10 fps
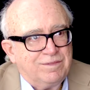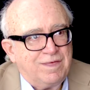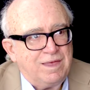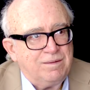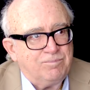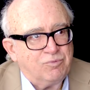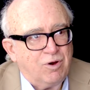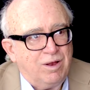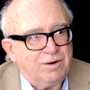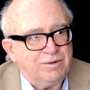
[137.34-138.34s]
they
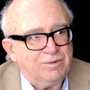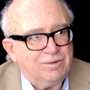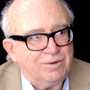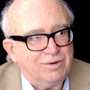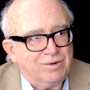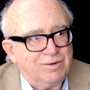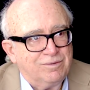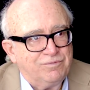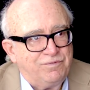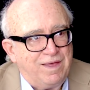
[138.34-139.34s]
brought
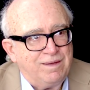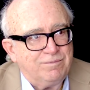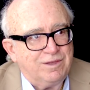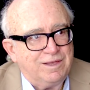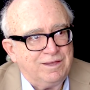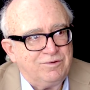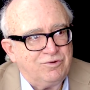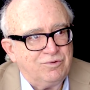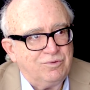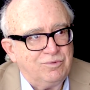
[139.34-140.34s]
her family
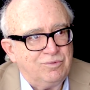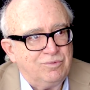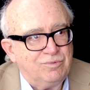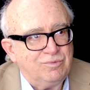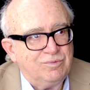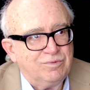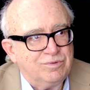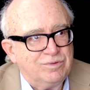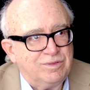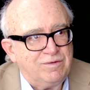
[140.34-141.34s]
to
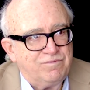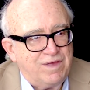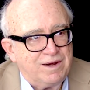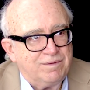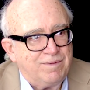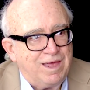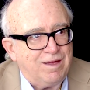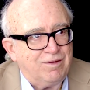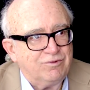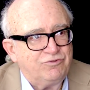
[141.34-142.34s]
the Vennum
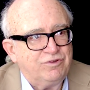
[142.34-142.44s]
house.